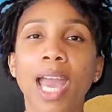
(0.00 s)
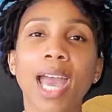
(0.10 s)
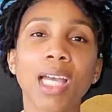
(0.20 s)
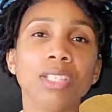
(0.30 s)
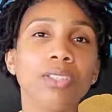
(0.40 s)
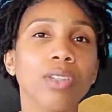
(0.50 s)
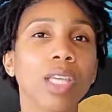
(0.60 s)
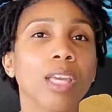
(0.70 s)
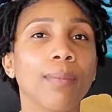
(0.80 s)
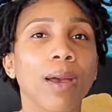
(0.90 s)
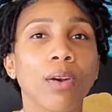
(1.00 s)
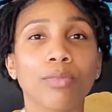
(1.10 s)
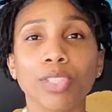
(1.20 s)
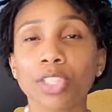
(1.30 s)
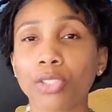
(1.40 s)
As you think
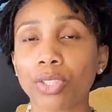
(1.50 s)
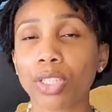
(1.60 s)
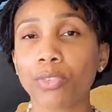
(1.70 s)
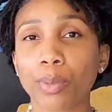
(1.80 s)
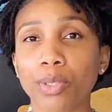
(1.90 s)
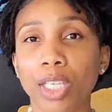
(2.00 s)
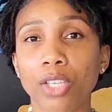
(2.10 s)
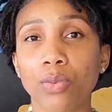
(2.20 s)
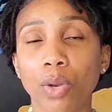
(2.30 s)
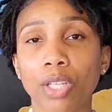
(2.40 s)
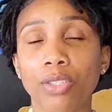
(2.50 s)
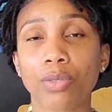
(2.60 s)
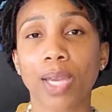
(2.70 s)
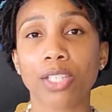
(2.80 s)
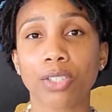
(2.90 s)
about, you know, deliverables that you want
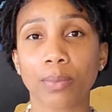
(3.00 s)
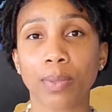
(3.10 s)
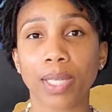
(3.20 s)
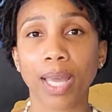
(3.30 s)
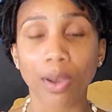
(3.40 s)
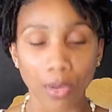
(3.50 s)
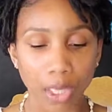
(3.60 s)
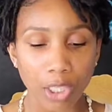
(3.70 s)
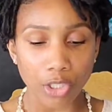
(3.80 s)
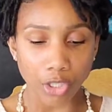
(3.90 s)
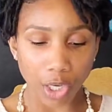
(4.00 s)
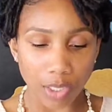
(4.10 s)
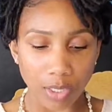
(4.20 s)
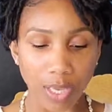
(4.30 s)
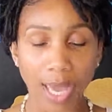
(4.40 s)
to actually put out,
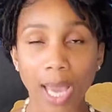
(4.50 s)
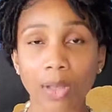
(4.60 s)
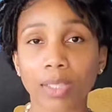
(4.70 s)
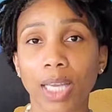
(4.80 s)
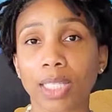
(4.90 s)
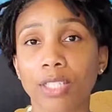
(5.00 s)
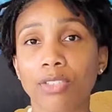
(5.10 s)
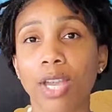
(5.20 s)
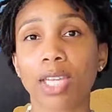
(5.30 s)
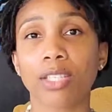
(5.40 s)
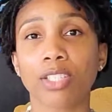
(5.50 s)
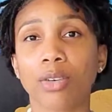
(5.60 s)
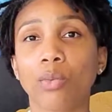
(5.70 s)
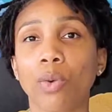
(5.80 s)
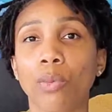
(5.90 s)
start to outline a
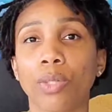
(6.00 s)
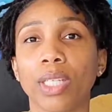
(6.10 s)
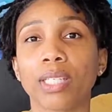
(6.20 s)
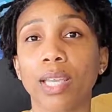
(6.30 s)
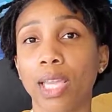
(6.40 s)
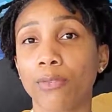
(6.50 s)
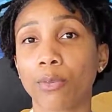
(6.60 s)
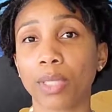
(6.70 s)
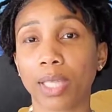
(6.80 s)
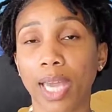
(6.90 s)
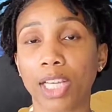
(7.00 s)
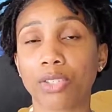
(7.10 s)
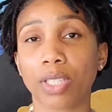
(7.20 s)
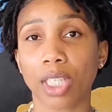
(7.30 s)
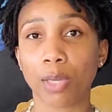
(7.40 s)
strategy on what would it take for me to
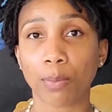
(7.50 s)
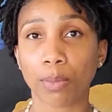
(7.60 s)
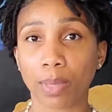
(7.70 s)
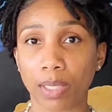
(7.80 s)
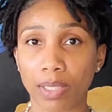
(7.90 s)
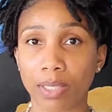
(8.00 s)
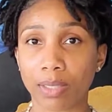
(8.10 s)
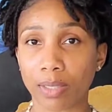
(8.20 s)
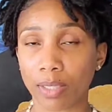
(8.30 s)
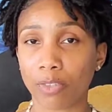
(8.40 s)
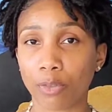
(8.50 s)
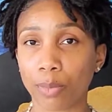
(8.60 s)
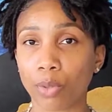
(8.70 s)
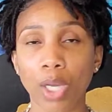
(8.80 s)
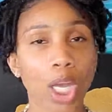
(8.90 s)
actually implement this deliverable.